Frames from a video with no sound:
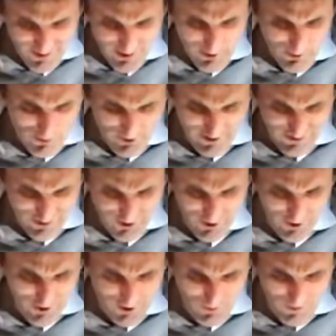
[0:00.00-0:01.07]
the Lord is
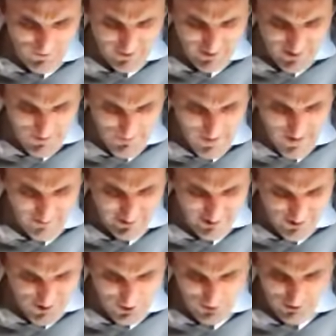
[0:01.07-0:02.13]
good. We've
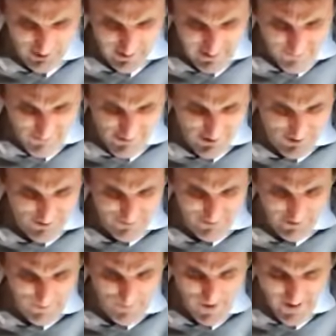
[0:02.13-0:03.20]
experienced your deliverance
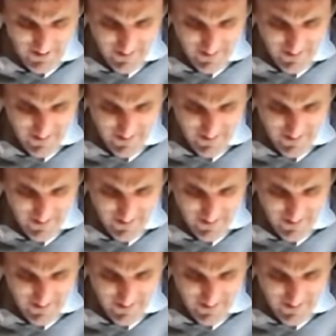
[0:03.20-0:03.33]
from